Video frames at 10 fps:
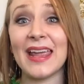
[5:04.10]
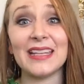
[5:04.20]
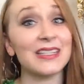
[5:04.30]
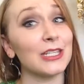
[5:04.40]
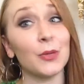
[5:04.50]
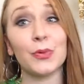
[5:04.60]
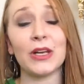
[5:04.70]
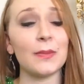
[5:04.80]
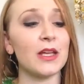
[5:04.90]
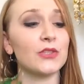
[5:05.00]
It's still
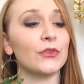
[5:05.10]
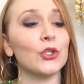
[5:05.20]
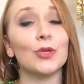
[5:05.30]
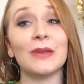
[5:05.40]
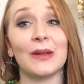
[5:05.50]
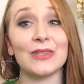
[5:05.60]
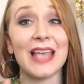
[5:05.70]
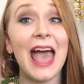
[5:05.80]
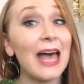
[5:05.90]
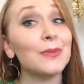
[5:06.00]
pretty much full, but it was
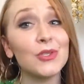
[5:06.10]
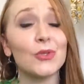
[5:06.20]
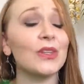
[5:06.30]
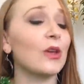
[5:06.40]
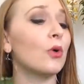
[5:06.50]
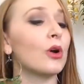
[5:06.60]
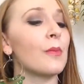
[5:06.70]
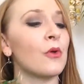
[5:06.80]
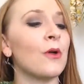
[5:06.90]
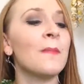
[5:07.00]
absolutely
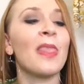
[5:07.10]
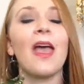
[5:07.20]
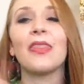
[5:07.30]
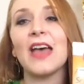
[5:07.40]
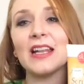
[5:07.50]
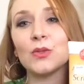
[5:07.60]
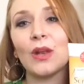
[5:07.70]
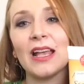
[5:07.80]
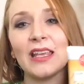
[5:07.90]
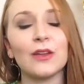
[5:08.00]
horrible. That is what
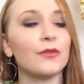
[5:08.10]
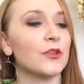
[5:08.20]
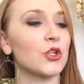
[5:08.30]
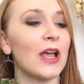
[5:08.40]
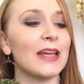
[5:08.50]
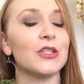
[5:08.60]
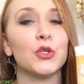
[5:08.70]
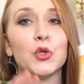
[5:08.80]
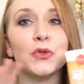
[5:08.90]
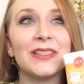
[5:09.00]
I get for trying
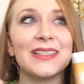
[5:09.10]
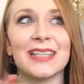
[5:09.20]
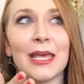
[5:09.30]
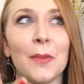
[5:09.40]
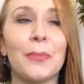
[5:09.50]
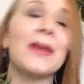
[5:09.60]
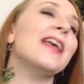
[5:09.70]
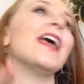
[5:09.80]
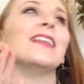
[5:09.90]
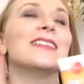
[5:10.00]
to skimp
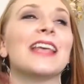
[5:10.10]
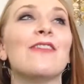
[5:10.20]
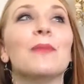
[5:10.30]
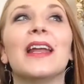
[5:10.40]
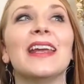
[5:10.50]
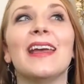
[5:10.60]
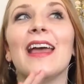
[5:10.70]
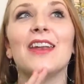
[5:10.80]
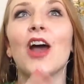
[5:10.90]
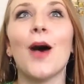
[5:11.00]
and save money
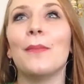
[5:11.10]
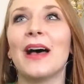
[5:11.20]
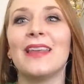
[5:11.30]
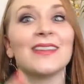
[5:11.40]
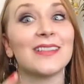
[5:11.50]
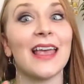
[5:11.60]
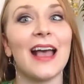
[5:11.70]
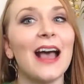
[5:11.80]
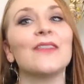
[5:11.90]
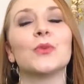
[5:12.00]
and not buy the St.
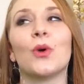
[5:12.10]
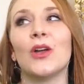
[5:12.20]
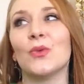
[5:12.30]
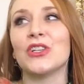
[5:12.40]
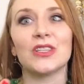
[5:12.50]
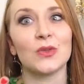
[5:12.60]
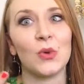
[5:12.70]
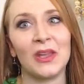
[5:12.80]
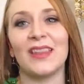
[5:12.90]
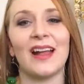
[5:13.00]
Ives one, which is the
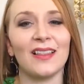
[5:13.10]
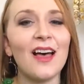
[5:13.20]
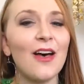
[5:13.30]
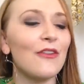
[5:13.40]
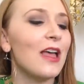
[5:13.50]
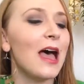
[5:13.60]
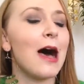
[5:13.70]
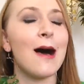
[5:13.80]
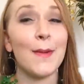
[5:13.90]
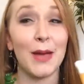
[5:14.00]
one that I love.
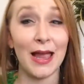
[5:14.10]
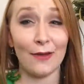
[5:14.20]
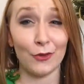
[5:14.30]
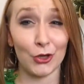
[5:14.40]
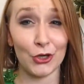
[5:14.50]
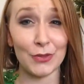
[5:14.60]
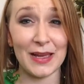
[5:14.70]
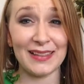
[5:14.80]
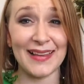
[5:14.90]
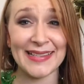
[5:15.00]
I have learned
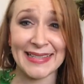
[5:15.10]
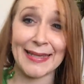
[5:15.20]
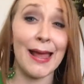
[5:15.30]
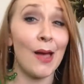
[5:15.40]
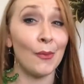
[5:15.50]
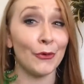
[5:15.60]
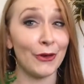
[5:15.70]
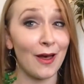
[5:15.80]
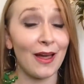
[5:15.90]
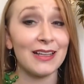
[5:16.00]
my lesson. I will
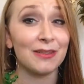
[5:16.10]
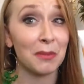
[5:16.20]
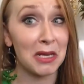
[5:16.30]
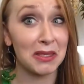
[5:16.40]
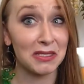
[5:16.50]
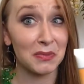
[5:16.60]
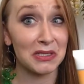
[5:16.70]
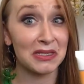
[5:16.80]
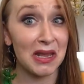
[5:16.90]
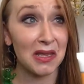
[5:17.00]
not make this
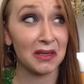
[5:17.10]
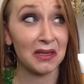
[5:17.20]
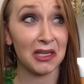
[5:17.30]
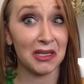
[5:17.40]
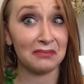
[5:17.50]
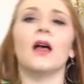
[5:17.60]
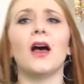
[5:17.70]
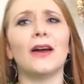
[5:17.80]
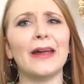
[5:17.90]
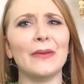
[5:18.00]
mistake again.
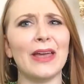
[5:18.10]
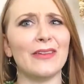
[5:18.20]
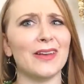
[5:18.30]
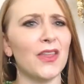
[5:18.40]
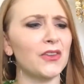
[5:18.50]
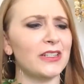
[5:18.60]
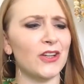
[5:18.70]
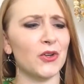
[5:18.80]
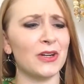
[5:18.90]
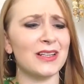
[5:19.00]
All right, we have another
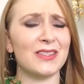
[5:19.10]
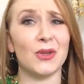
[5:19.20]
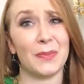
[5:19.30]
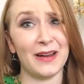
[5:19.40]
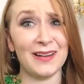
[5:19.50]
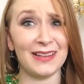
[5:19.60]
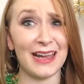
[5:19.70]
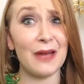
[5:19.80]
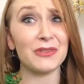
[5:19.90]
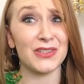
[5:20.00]
deodorant. So apparently
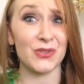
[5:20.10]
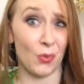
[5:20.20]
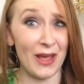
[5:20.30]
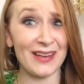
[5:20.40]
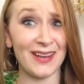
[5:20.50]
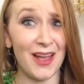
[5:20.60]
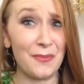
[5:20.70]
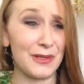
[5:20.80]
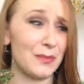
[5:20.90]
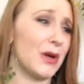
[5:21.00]
I was sweating it
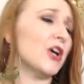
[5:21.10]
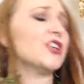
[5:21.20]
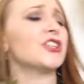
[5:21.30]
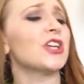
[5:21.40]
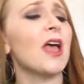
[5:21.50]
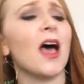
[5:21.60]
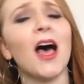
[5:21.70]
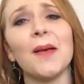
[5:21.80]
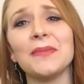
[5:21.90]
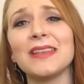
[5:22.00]
up in March.
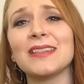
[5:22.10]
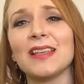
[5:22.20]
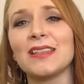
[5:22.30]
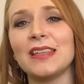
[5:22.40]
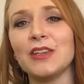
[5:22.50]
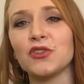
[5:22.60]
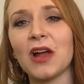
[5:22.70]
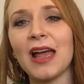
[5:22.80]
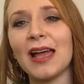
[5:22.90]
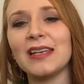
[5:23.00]
This is the
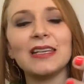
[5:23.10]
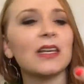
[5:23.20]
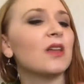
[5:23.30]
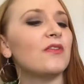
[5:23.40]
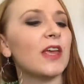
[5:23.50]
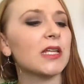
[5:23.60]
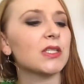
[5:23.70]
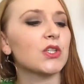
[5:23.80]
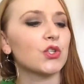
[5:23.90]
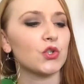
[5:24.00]
Dry Idea
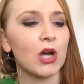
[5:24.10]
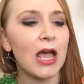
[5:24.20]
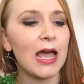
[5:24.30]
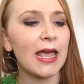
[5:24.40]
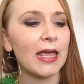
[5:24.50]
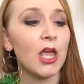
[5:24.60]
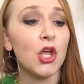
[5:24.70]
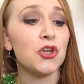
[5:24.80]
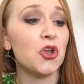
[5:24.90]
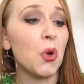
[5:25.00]
Advanced Dry
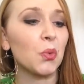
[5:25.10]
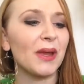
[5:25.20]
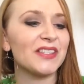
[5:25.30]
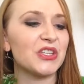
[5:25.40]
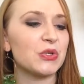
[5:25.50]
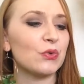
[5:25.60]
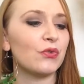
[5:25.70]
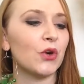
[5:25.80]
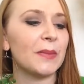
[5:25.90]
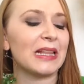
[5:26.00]
No Residue
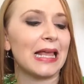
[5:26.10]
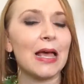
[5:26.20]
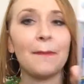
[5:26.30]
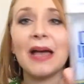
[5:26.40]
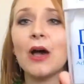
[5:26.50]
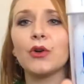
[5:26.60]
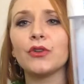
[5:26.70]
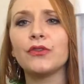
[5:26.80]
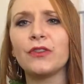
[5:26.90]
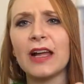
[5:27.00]
Formula Powder
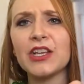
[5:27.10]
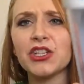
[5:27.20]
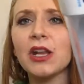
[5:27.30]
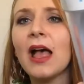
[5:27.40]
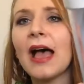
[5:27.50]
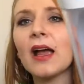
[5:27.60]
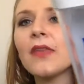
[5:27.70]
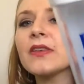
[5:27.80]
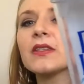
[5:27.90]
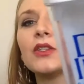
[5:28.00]
Fresh. I
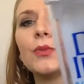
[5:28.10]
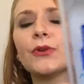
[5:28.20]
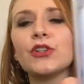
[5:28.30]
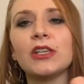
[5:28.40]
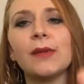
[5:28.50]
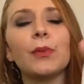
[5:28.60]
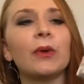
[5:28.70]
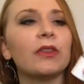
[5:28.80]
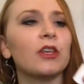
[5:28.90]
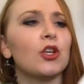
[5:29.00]
got this super cheap
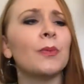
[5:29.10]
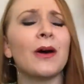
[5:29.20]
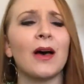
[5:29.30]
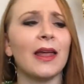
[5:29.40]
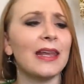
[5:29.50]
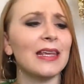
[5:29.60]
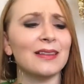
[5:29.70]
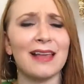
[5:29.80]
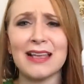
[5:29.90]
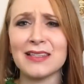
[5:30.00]
with a coupon. It
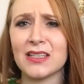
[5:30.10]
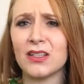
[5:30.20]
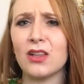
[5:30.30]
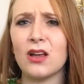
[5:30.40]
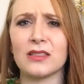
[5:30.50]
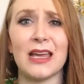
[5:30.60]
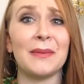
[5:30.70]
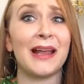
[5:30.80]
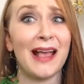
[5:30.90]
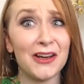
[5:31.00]
lasted a long time
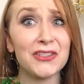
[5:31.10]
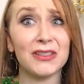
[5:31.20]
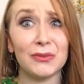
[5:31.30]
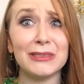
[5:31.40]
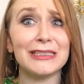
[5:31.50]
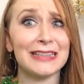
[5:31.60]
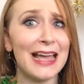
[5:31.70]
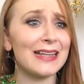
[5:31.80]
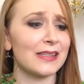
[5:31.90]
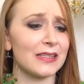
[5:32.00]
and I actually really
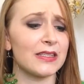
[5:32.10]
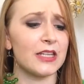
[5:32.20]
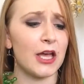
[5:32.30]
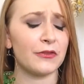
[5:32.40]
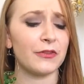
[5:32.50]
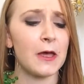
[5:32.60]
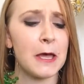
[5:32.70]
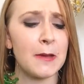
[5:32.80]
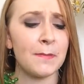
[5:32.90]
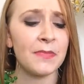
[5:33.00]
liked this stuff.
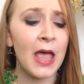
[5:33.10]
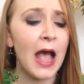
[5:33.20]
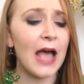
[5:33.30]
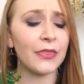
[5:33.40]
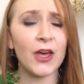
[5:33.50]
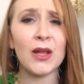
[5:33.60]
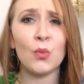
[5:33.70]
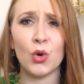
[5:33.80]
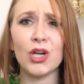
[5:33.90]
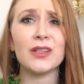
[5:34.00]
I thought it
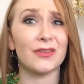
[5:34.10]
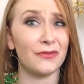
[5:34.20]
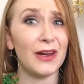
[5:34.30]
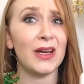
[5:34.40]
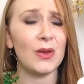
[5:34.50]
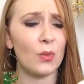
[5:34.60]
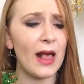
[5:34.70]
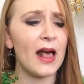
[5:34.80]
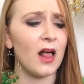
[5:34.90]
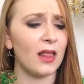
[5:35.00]
worked very
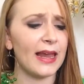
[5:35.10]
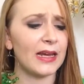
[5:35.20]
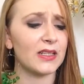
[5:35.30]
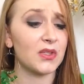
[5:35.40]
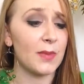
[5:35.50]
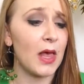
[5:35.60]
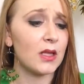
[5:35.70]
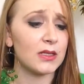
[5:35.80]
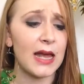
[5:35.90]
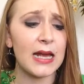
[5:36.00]
well and it
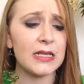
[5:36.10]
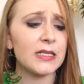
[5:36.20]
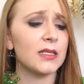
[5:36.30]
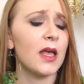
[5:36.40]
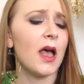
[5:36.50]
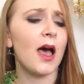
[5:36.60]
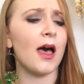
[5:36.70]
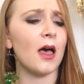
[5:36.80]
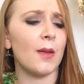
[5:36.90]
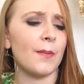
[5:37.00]
smelled nice.
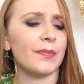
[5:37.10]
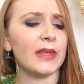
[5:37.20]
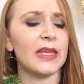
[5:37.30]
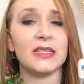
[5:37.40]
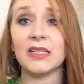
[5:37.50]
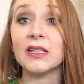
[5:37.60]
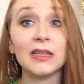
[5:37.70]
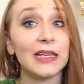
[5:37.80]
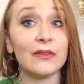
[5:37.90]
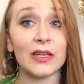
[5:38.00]
It didn't
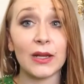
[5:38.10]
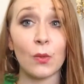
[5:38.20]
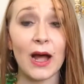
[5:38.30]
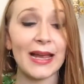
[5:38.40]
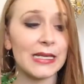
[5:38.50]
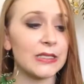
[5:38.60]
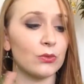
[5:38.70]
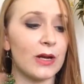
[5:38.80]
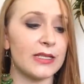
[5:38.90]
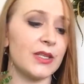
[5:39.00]
leave any white
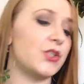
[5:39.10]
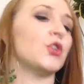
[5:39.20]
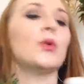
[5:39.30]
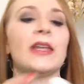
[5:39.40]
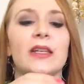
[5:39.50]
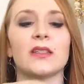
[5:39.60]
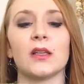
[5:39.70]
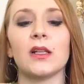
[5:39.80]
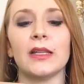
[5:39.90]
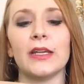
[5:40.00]
residue. It is a
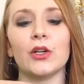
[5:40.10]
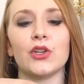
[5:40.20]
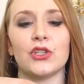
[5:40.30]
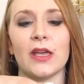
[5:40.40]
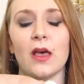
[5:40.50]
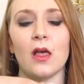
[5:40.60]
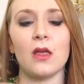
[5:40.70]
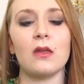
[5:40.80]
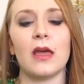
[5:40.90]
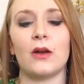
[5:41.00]
clear
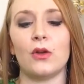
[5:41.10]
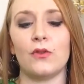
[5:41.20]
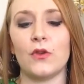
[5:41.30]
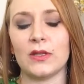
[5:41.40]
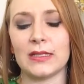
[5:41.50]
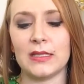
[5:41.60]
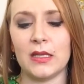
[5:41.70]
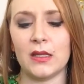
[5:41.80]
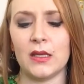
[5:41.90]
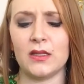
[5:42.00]
gel. I don't know if you can see
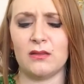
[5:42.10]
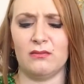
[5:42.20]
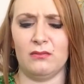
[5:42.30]
this.